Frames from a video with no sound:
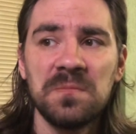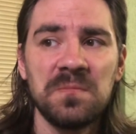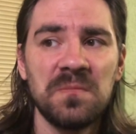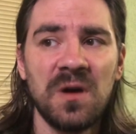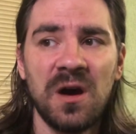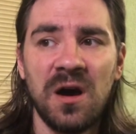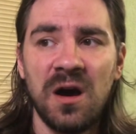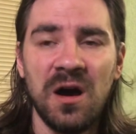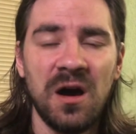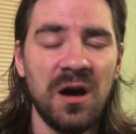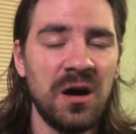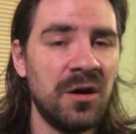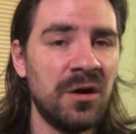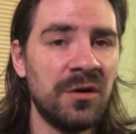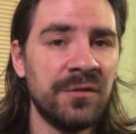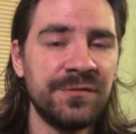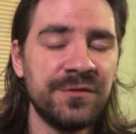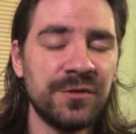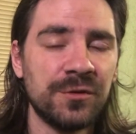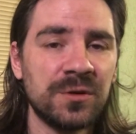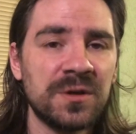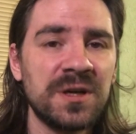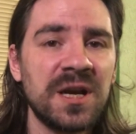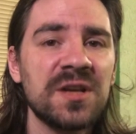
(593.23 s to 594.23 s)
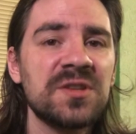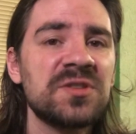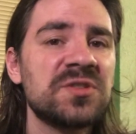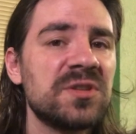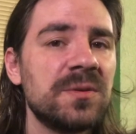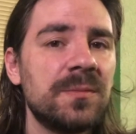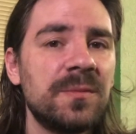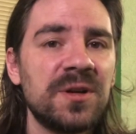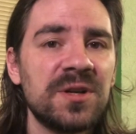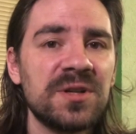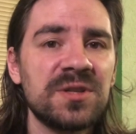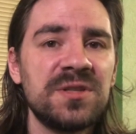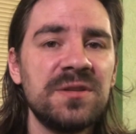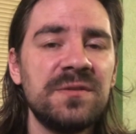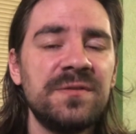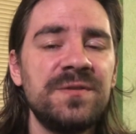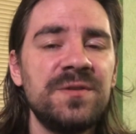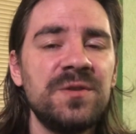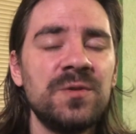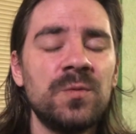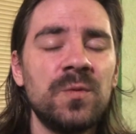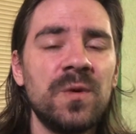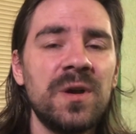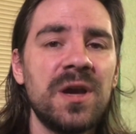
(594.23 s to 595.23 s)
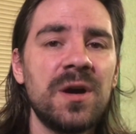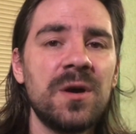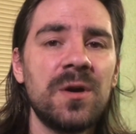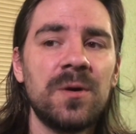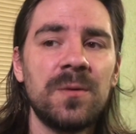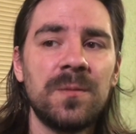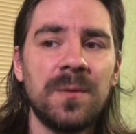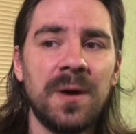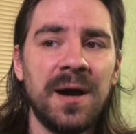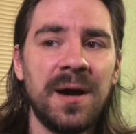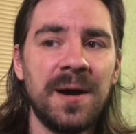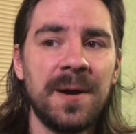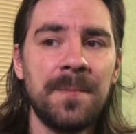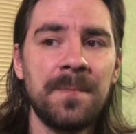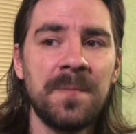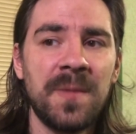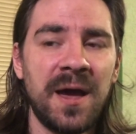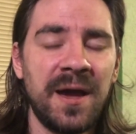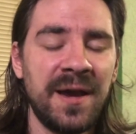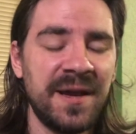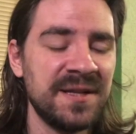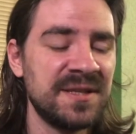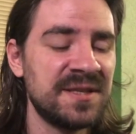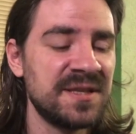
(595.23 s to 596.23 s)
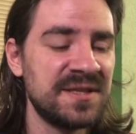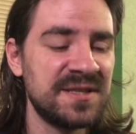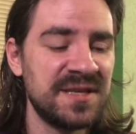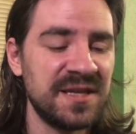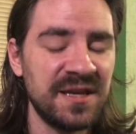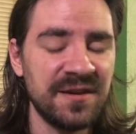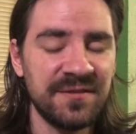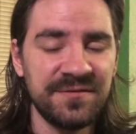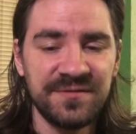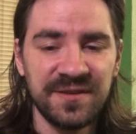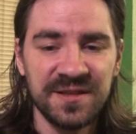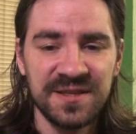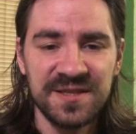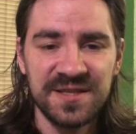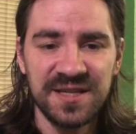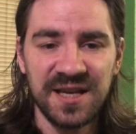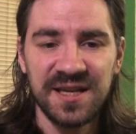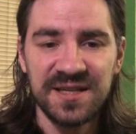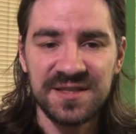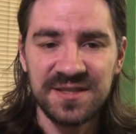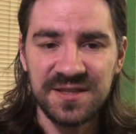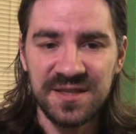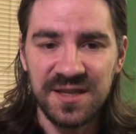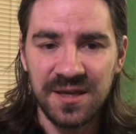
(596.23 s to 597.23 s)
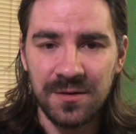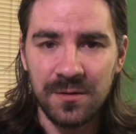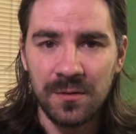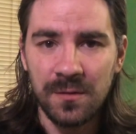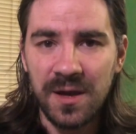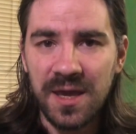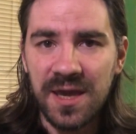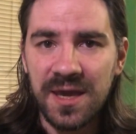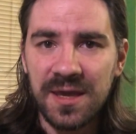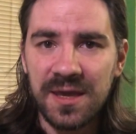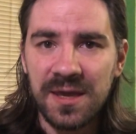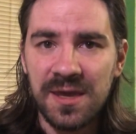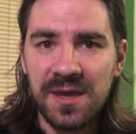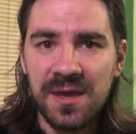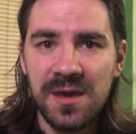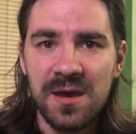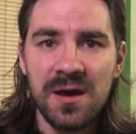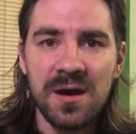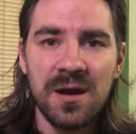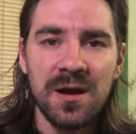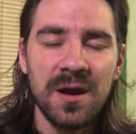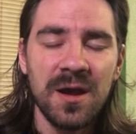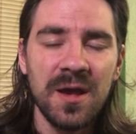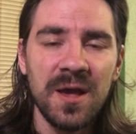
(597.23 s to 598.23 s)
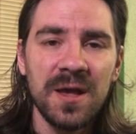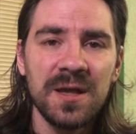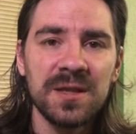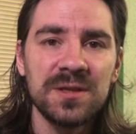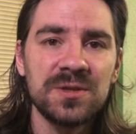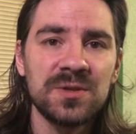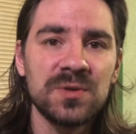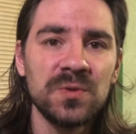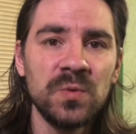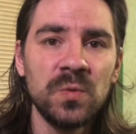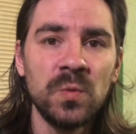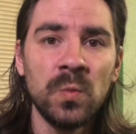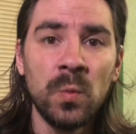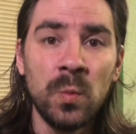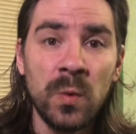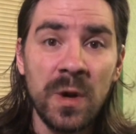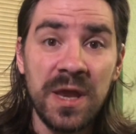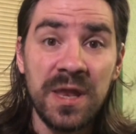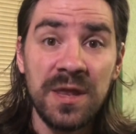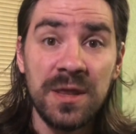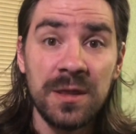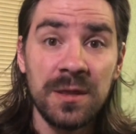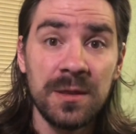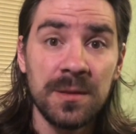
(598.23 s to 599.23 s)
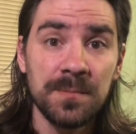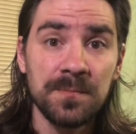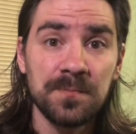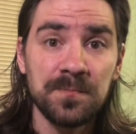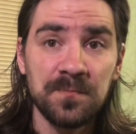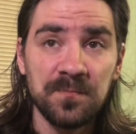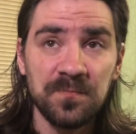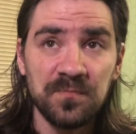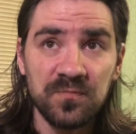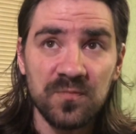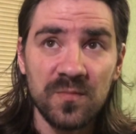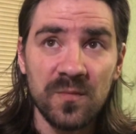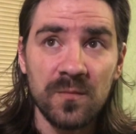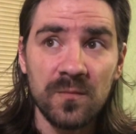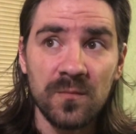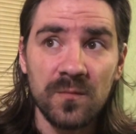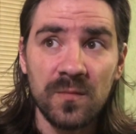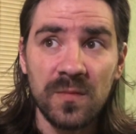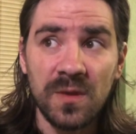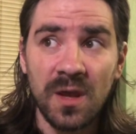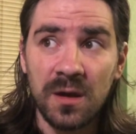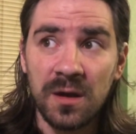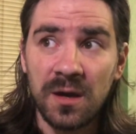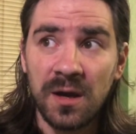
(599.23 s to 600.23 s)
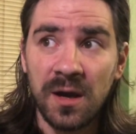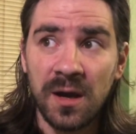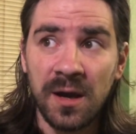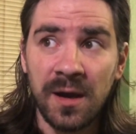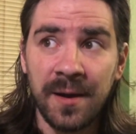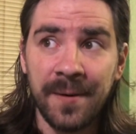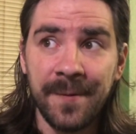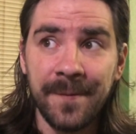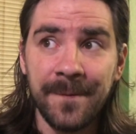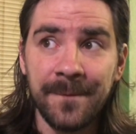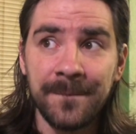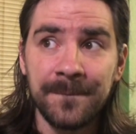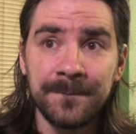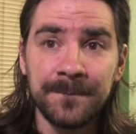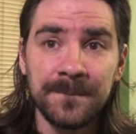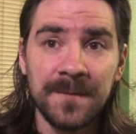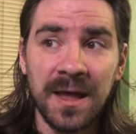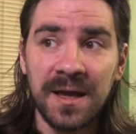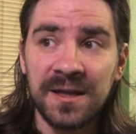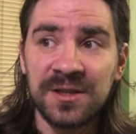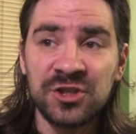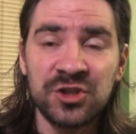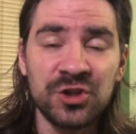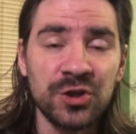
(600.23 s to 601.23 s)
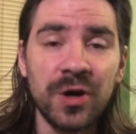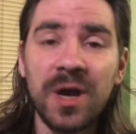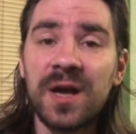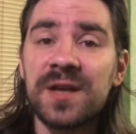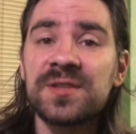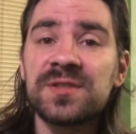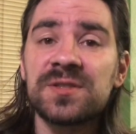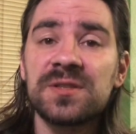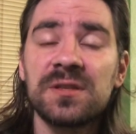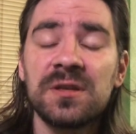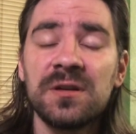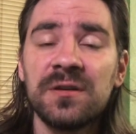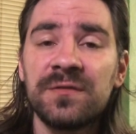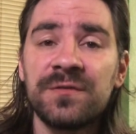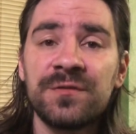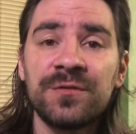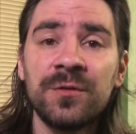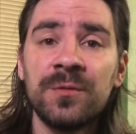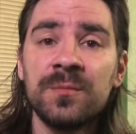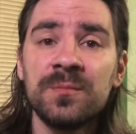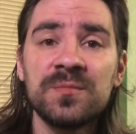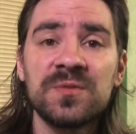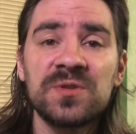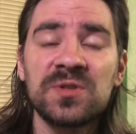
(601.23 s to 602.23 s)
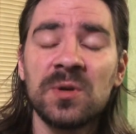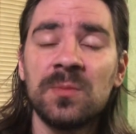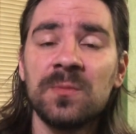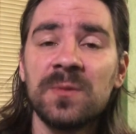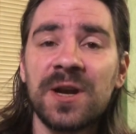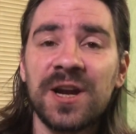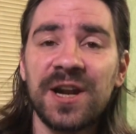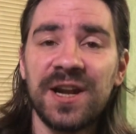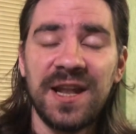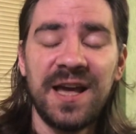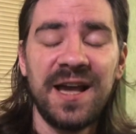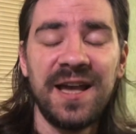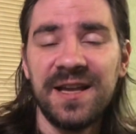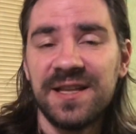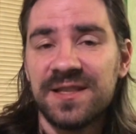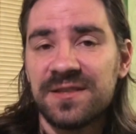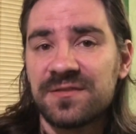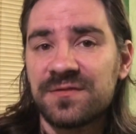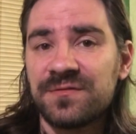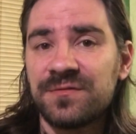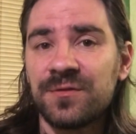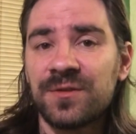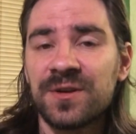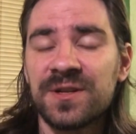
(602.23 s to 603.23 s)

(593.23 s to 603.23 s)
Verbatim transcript: uh, of your customers, if you will. Um, uh, it is a fantastic week here to win um, trust from some clients, for